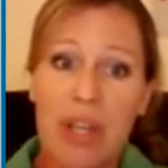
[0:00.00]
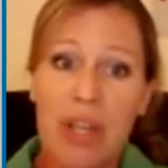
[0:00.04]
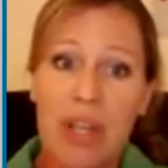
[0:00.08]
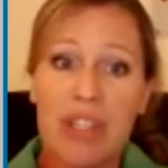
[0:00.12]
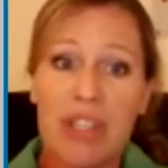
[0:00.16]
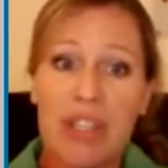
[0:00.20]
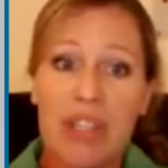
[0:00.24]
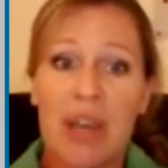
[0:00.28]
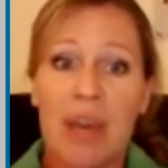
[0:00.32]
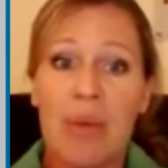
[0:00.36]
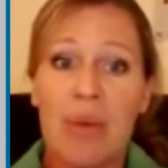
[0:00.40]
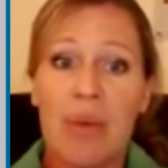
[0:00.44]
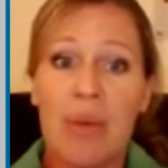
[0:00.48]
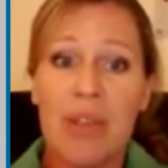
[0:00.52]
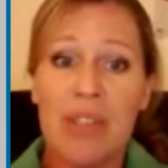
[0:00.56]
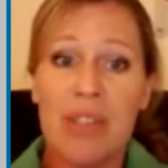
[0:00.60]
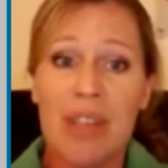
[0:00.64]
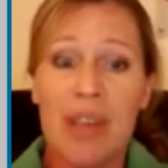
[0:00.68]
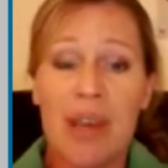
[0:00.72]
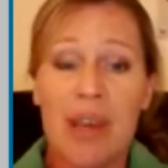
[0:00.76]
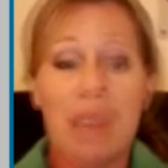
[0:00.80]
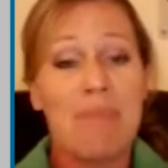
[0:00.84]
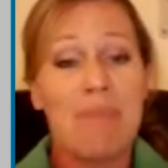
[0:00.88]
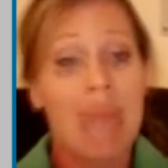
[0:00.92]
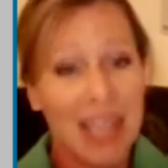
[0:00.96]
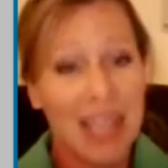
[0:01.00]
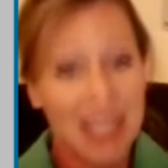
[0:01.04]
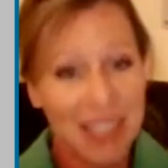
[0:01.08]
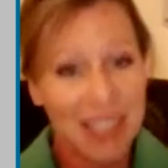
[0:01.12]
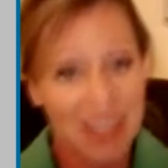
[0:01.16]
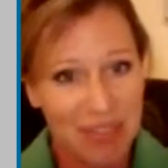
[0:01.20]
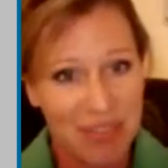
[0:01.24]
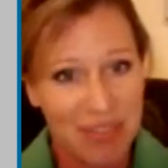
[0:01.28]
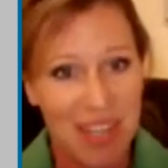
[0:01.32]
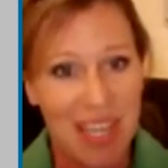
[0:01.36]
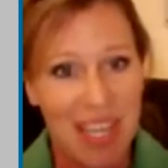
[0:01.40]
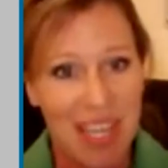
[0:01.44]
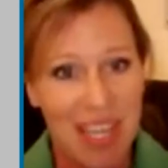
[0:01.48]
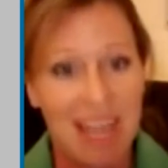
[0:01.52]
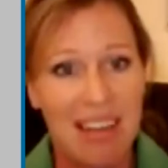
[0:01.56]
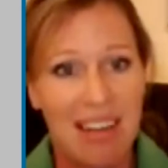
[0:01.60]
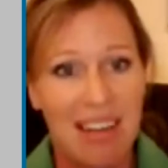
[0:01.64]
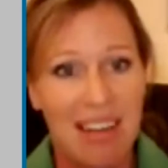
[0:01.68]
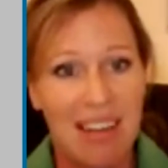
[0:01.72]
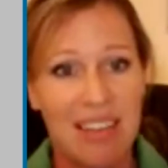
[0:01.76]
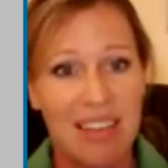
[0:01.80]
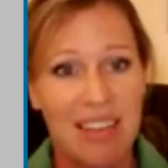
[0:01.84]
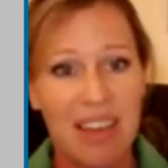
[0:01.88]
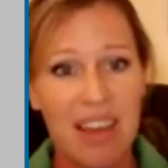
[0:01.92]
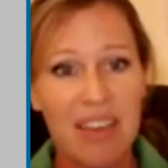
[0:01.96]
which there was a massive
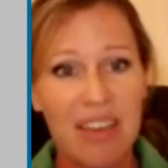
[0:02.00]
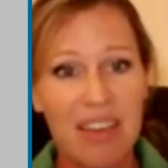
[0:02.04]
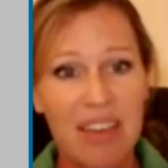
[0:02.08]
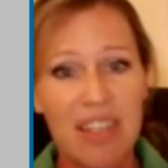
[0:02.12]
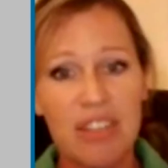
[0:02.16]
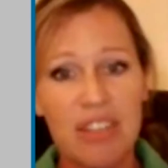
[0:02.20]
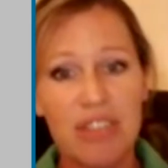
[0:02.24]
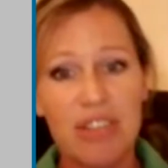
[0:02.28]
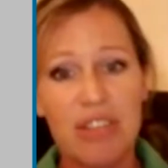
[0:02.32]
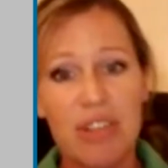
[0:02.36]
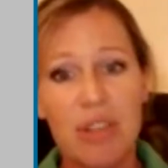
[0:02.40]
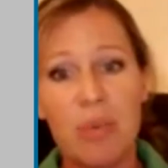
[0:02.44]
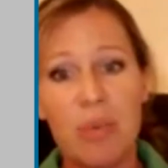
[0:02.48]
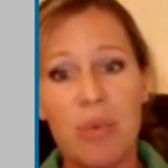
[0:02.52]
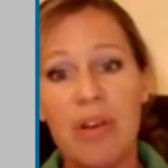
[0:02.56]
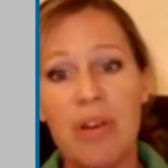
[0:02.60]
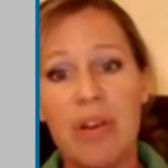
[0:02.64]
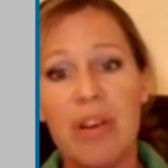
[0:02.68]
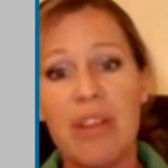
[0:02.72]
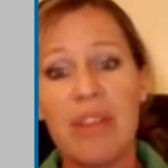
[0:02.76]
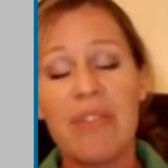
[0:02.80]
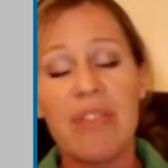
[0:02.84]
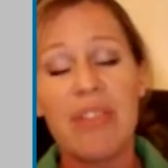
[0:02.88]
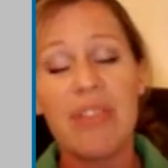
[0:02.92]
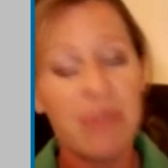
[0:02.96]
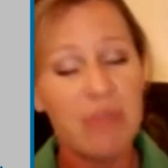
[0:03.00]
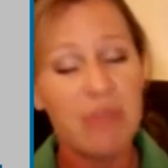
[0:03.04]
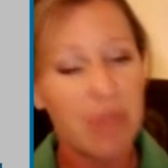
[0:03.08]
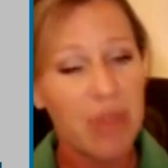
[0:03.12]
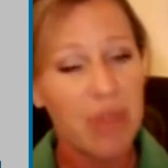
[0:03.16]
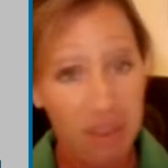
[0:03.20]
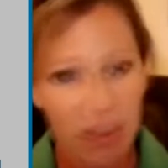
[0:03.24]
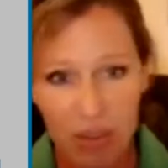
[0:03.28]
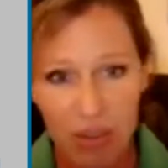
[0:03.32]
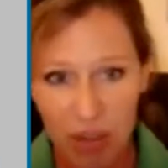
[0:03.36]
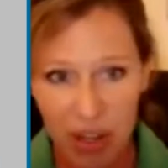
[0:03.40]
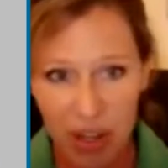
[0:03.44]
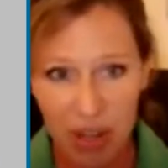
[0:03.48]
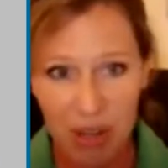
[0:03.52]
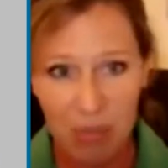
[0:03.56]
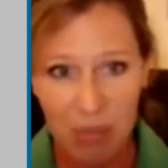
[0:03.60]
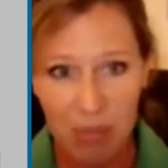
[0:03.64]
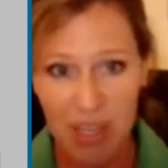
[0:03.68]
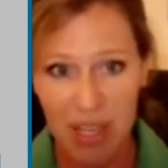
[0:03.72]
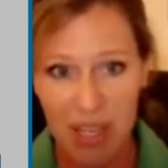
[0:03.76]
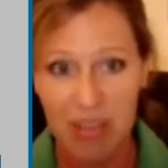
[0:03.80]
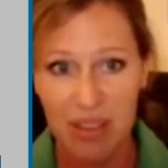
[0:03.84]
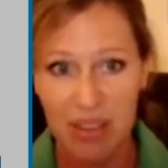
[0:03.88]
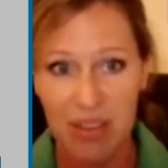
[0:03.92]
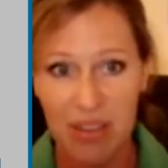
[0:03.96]
need and the diving industry were
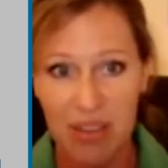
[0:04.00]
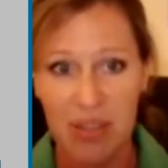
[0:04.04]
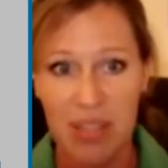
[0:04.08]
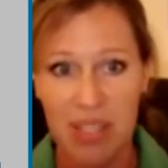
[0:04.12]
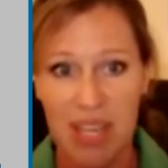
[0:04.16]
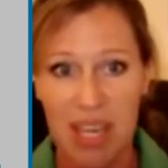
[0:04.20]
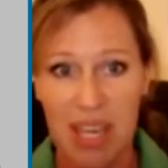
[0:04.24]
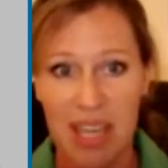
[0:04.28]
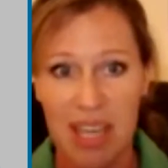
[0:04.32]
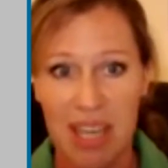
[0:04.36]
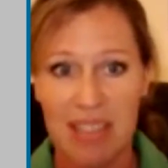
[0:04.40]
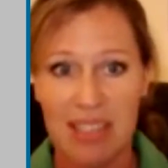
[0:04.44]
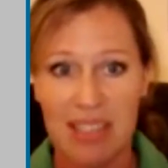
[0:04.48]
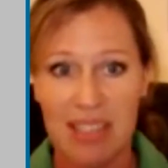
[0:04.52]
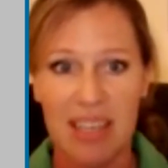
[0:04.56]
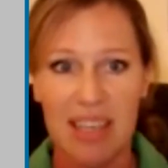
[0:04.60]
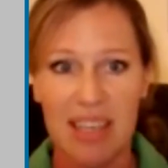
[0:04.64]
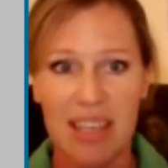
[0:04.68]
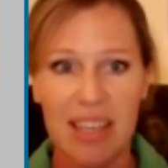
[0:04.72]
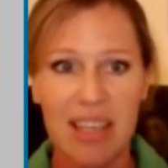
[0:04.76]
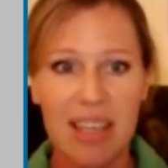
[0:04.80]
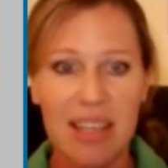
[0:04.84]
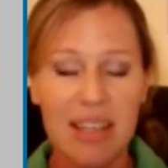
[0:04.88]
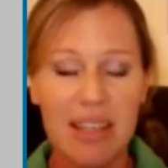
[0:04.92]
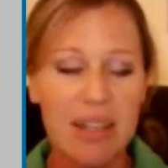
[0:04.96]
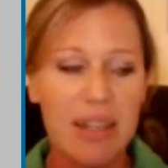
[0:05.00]
incredibly enthusiastic.